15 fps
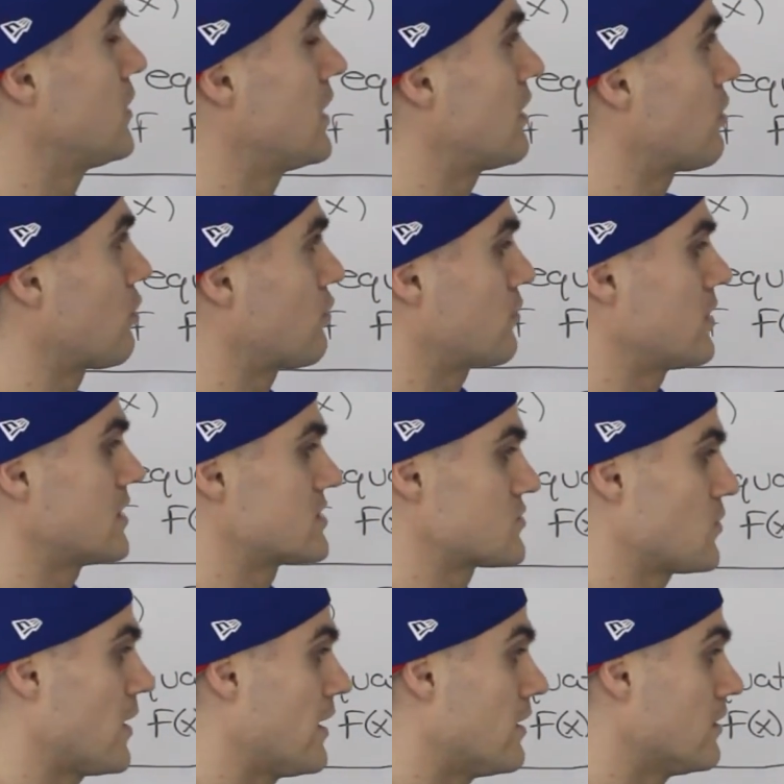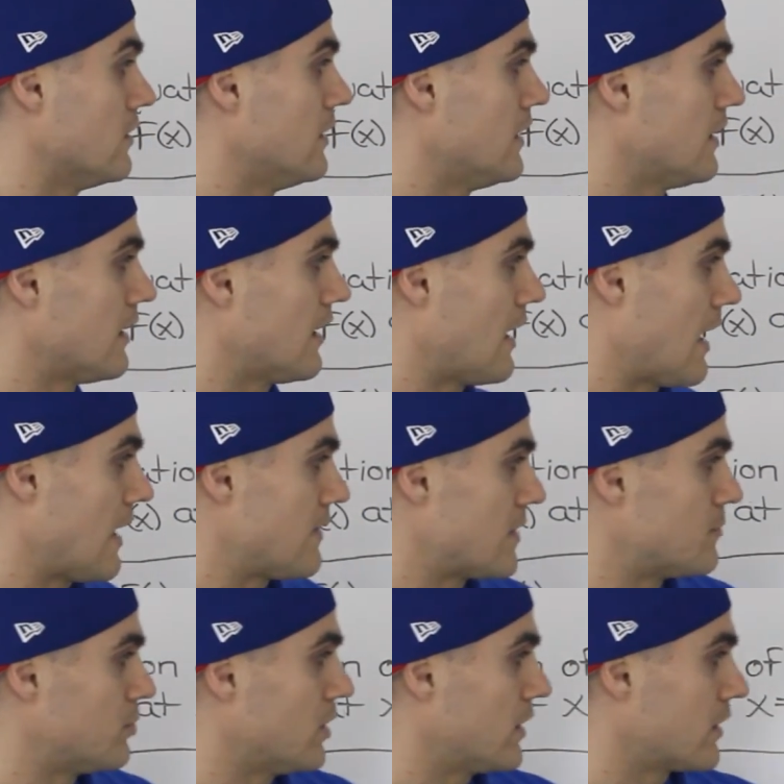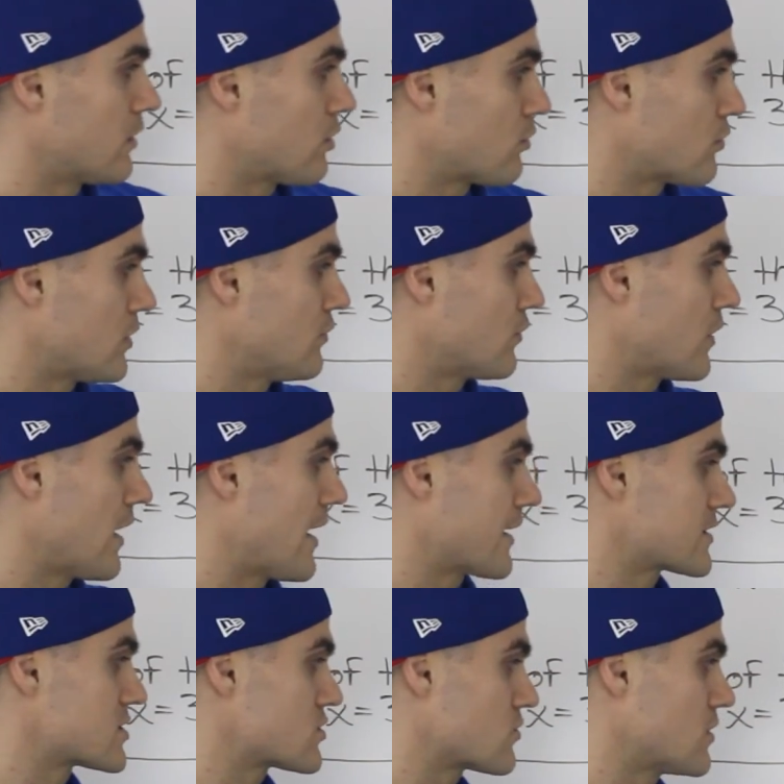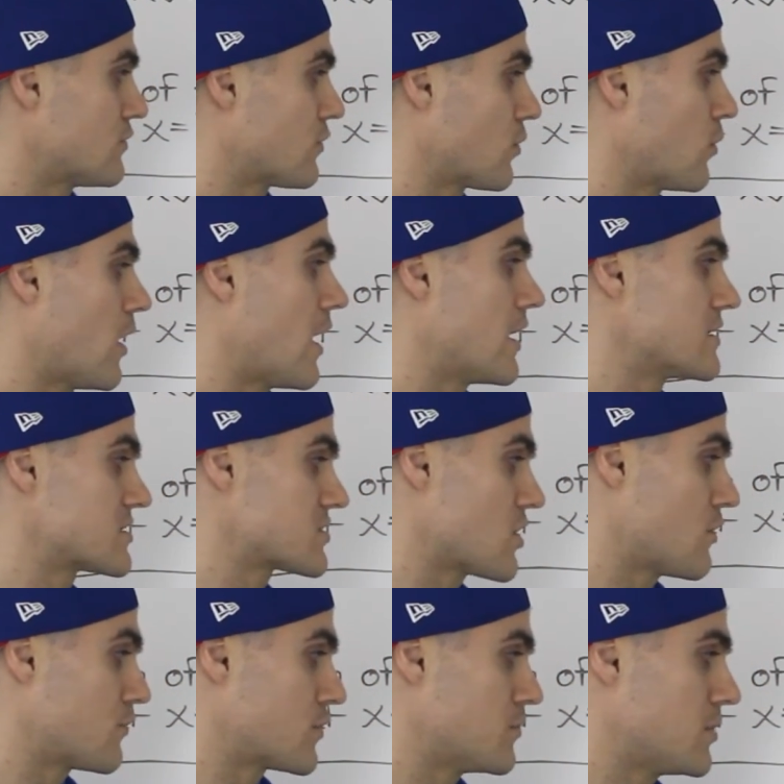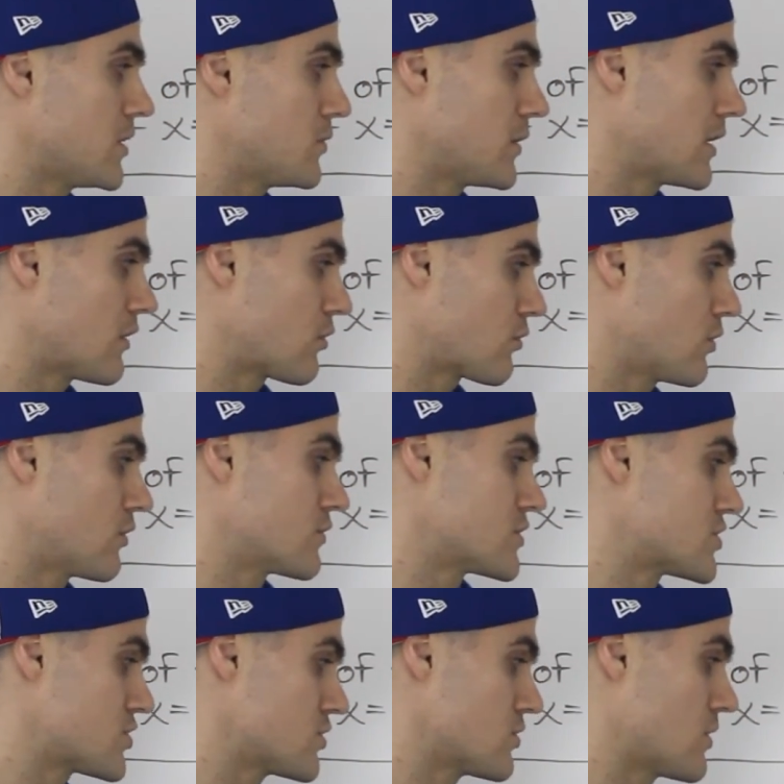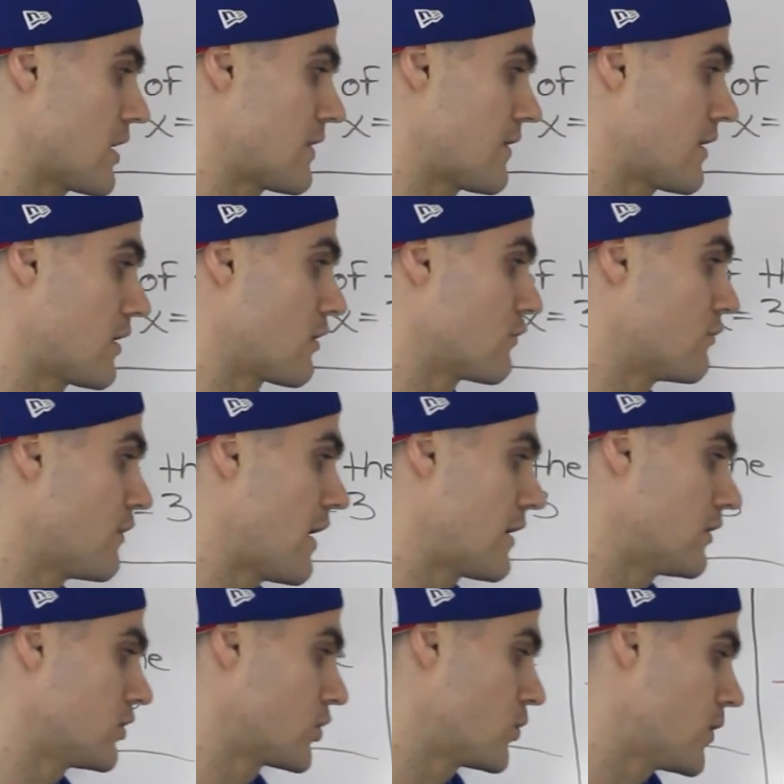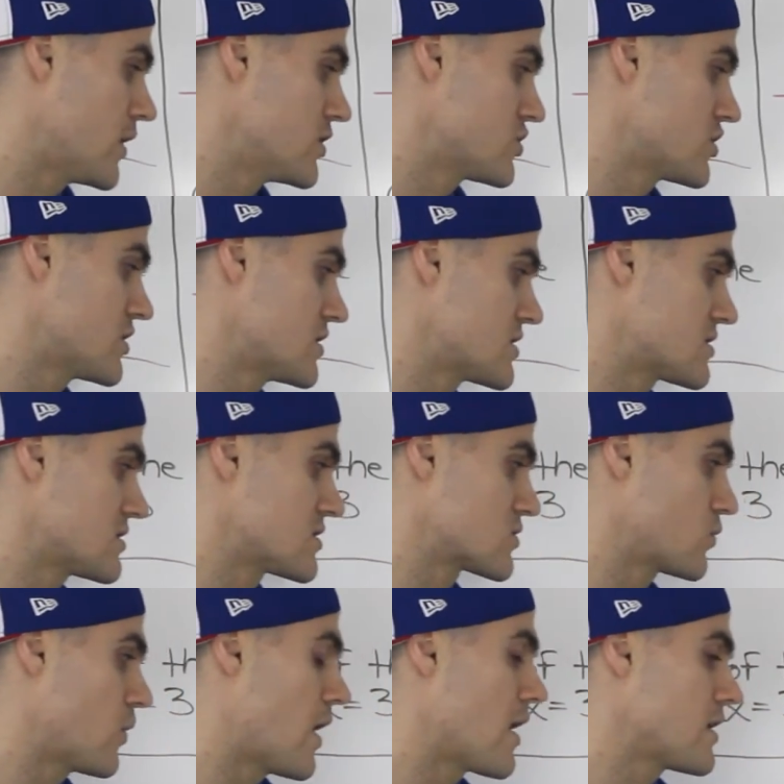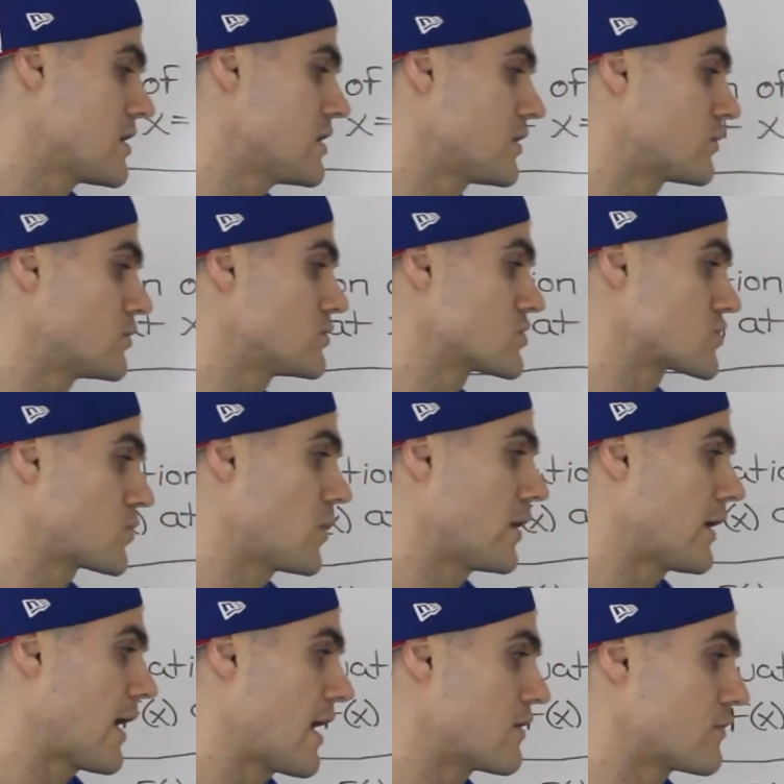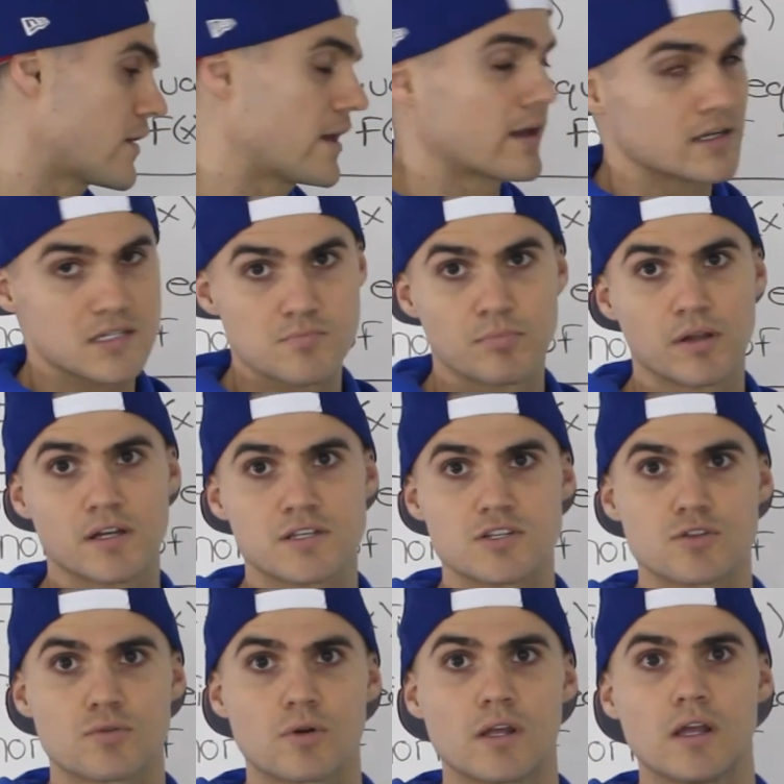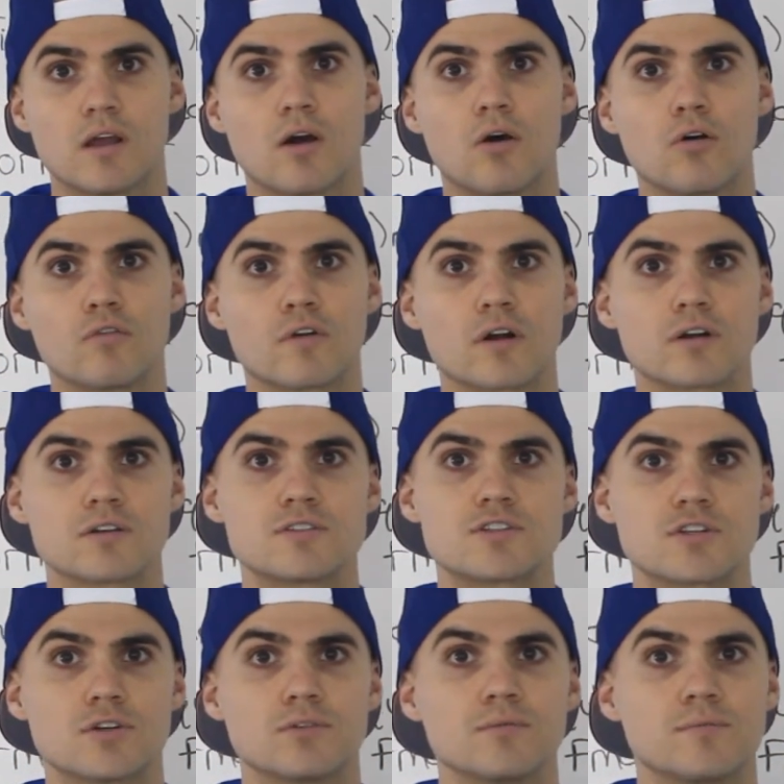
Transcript: We get 3 as well and then plug in 3 for x, 3 for y, solve for b, we get 3 over 2, and then our final equation is this y equals 1 half x plus 3 over 2.